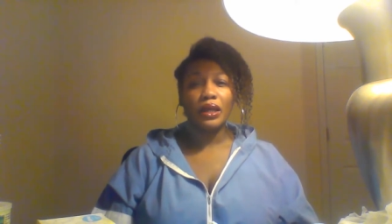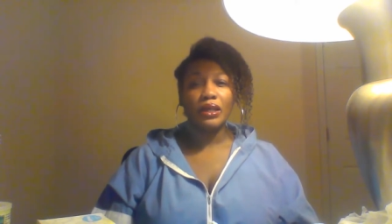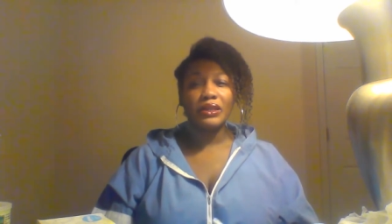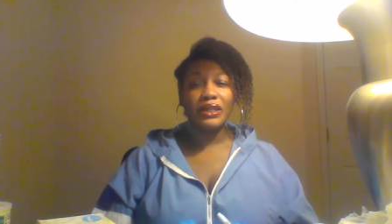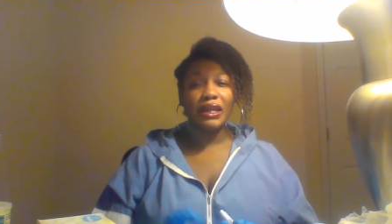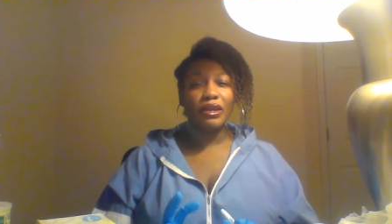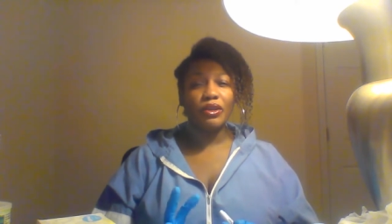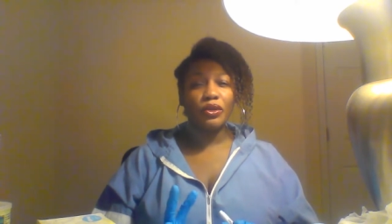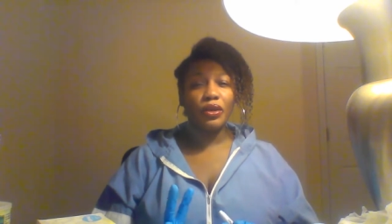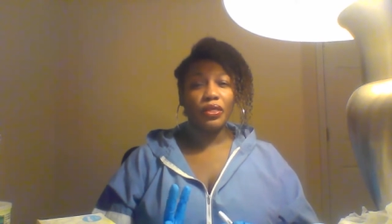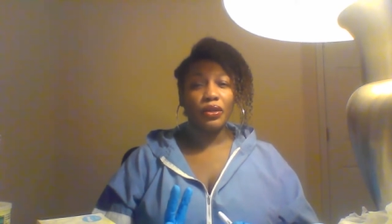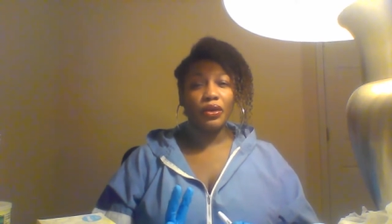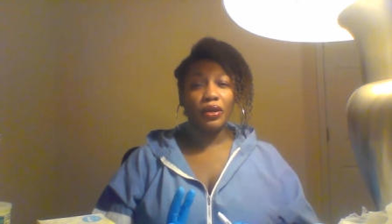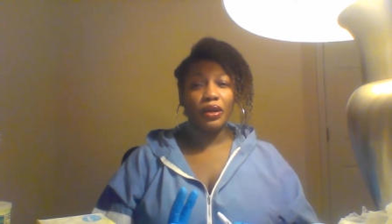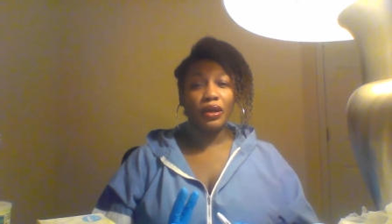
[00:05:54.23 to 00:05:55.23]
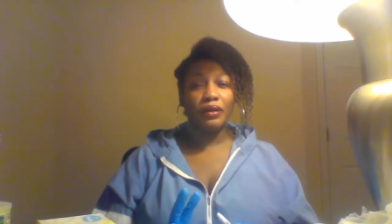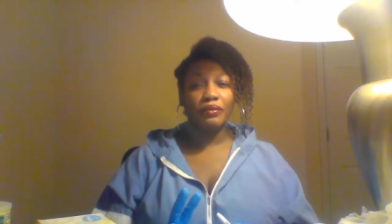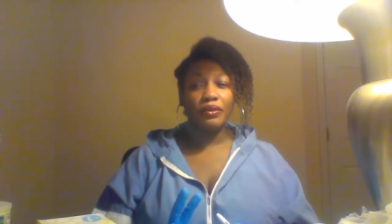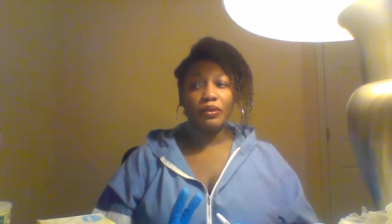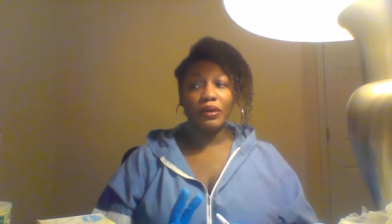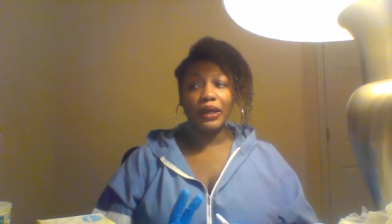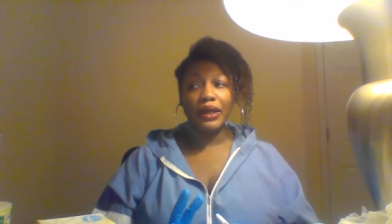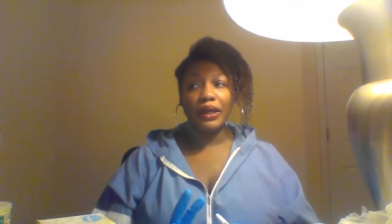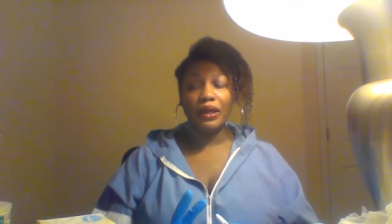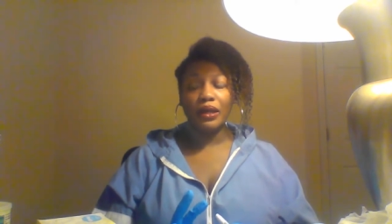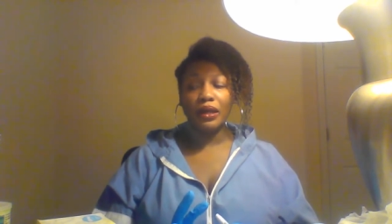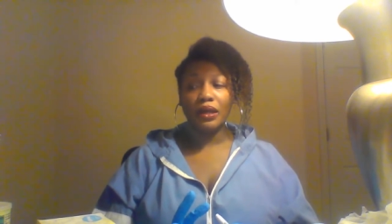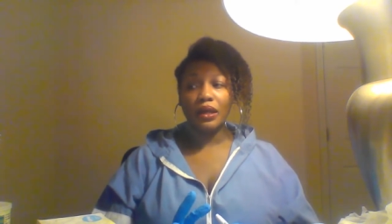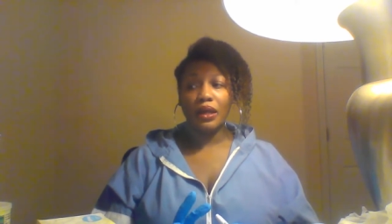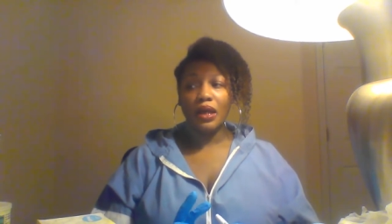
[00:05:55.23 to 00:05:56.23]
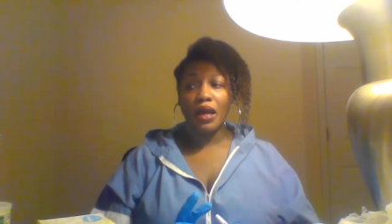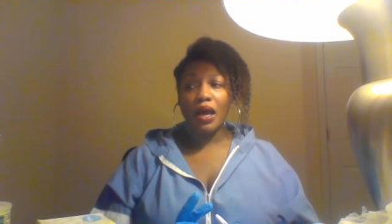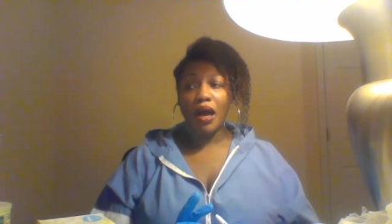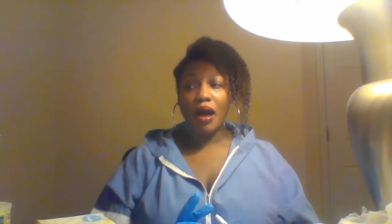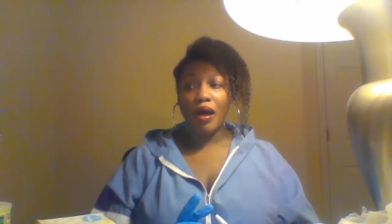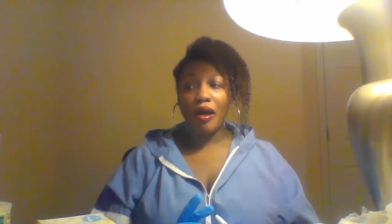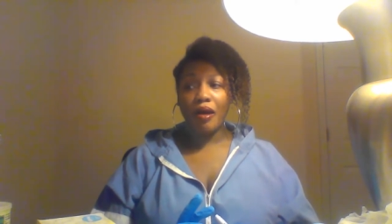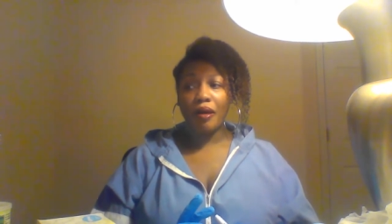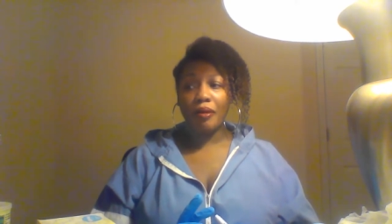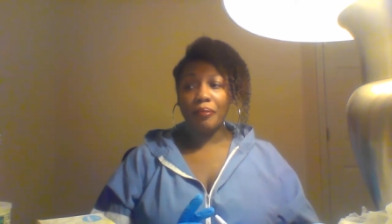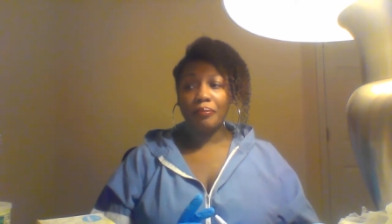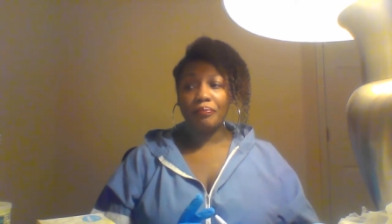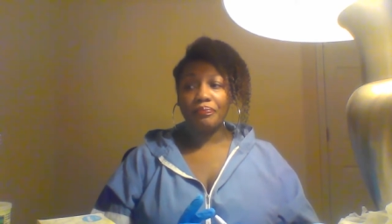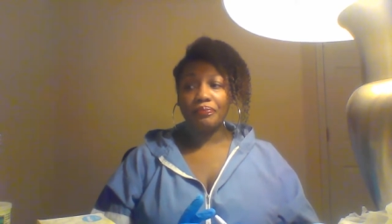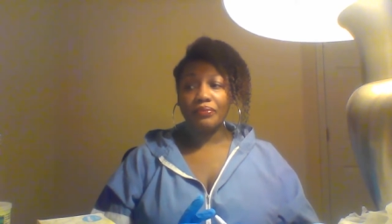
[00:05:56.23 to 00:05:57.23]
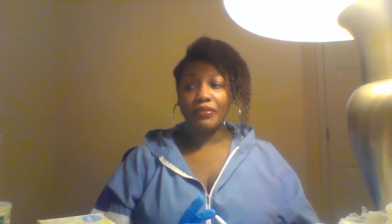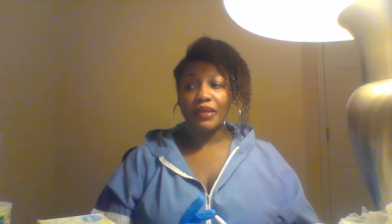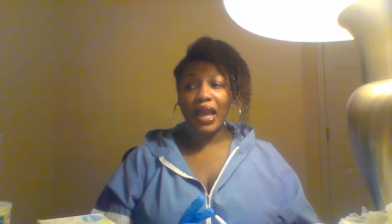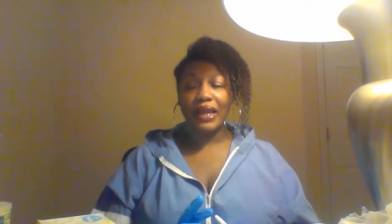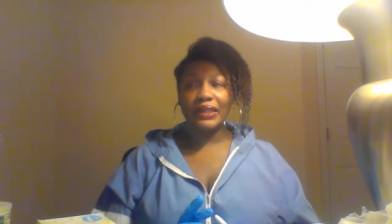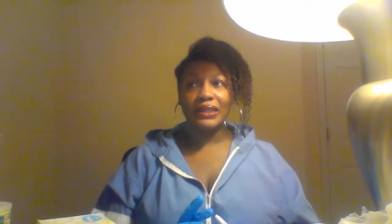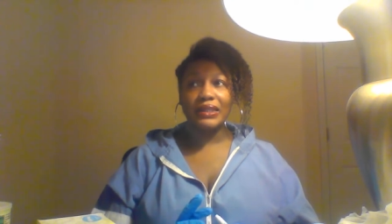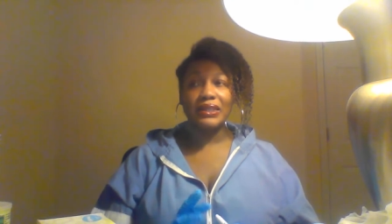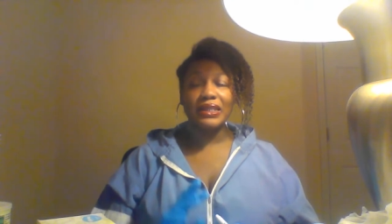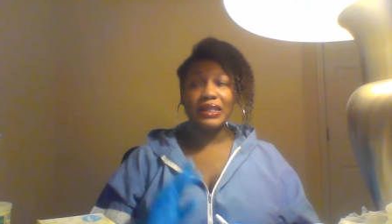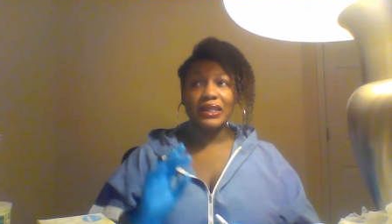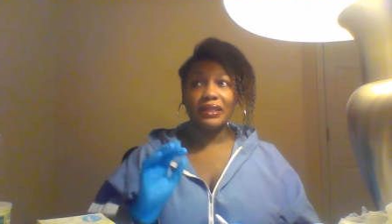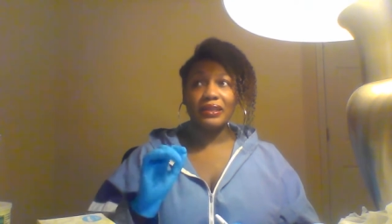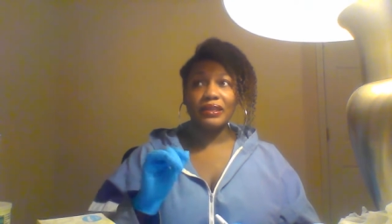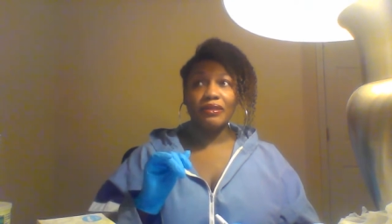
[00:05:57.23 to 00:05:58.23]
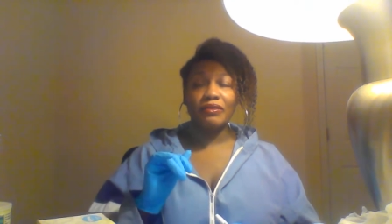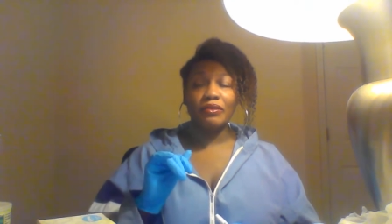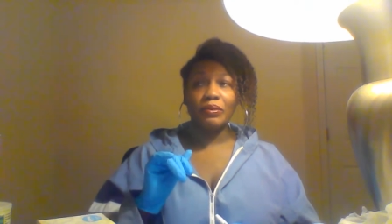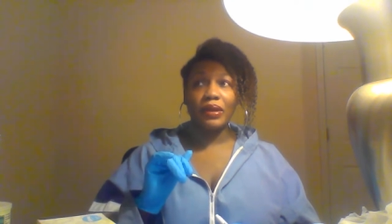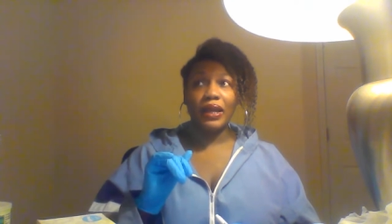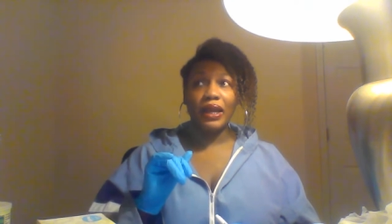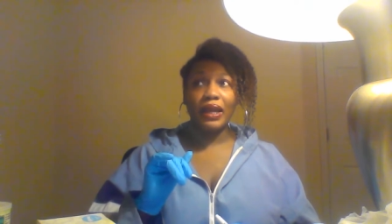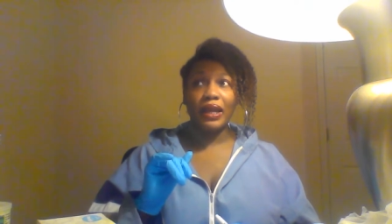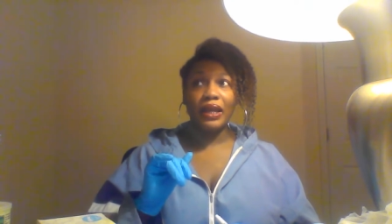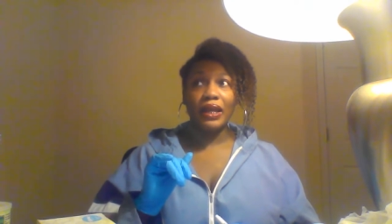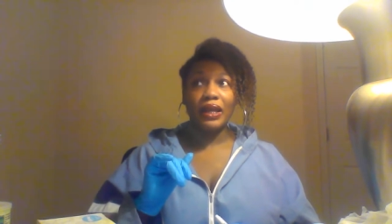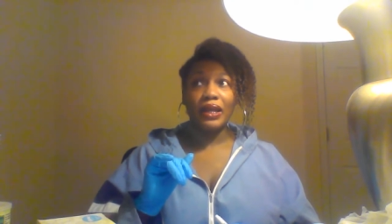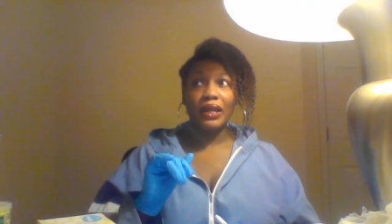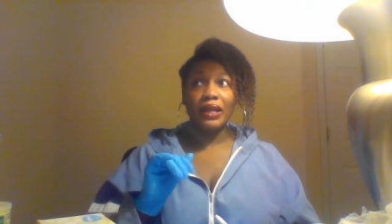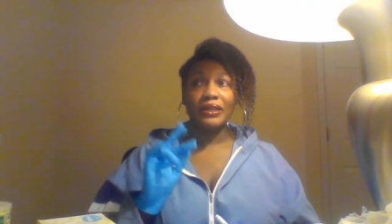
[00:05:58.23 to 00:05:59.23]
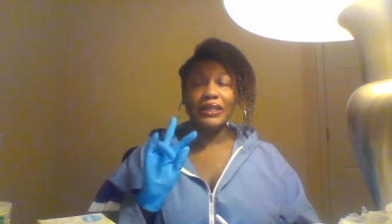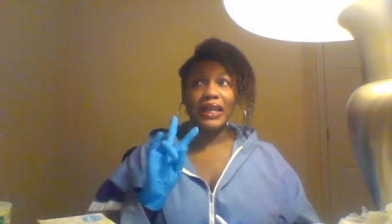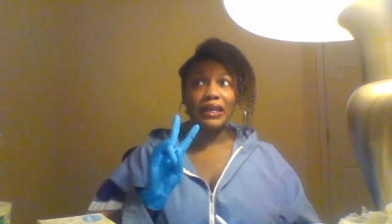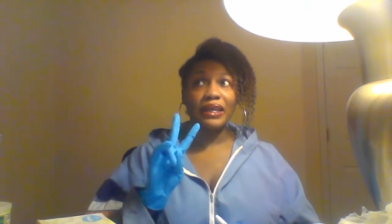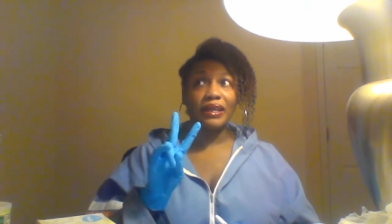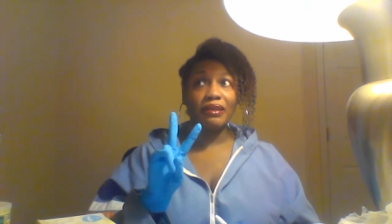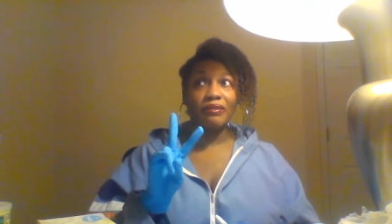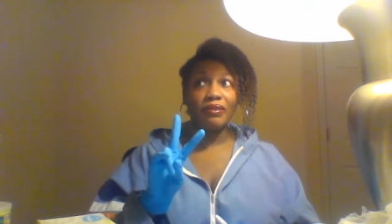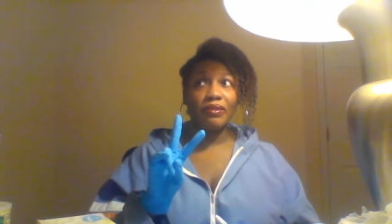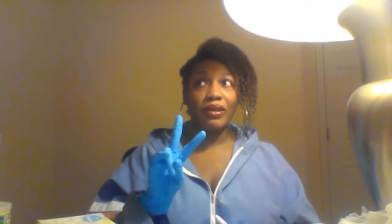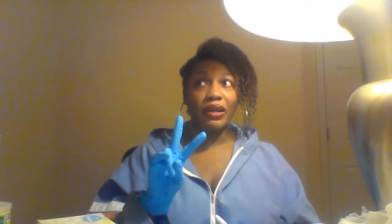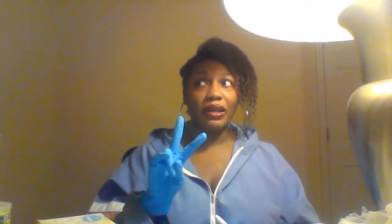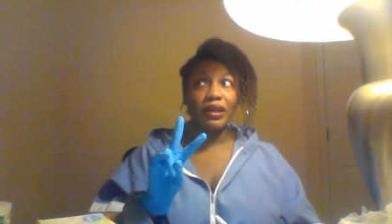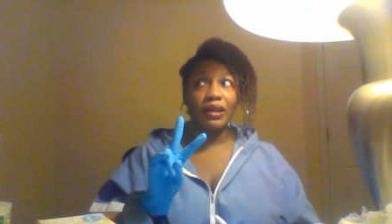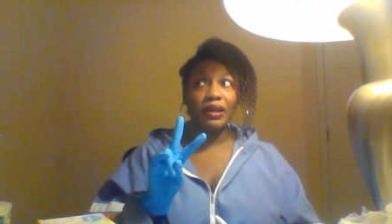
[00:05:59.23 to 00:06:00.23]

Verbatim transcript: second or third giveaway um i did a giveaway second giveaway